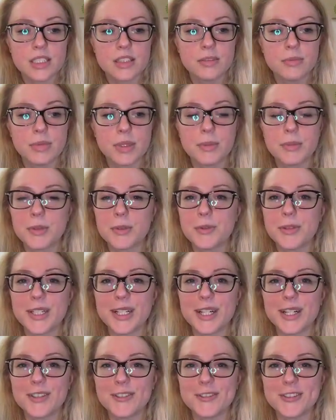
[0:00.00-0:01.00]
maybe we
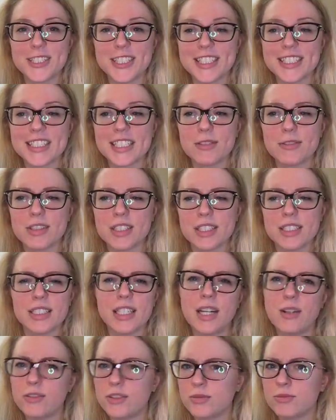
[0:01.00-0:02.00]
all feel like that. We're like,
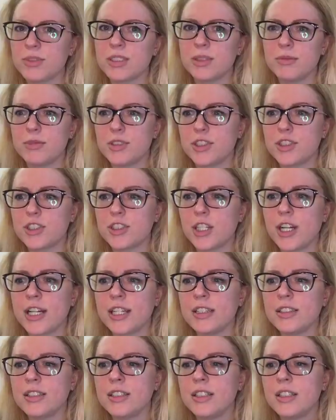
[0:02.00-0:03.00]
yeah, I was a really mature
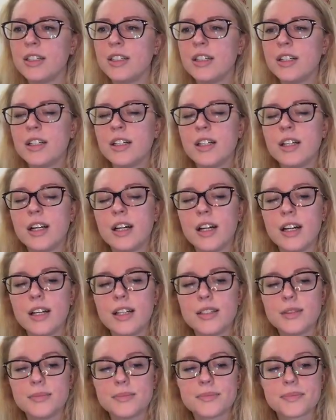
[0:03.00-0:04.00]
child.
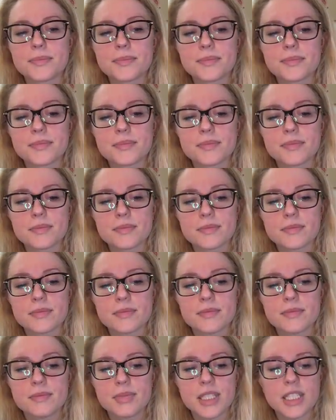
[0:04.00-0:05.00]

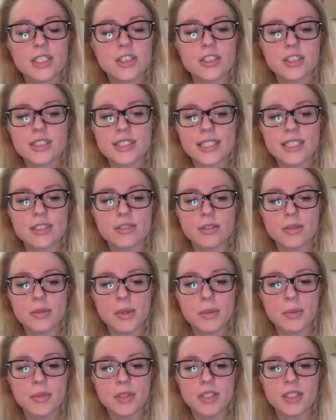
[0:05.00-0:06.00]
But I just like
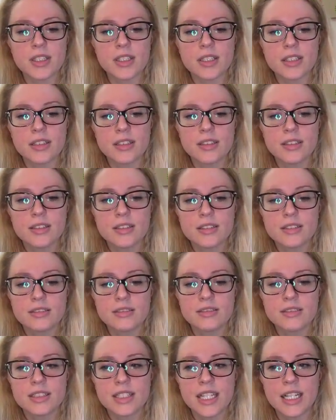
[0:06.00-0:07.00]
remember
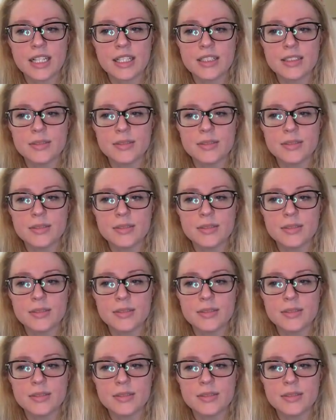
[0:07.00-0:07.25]
that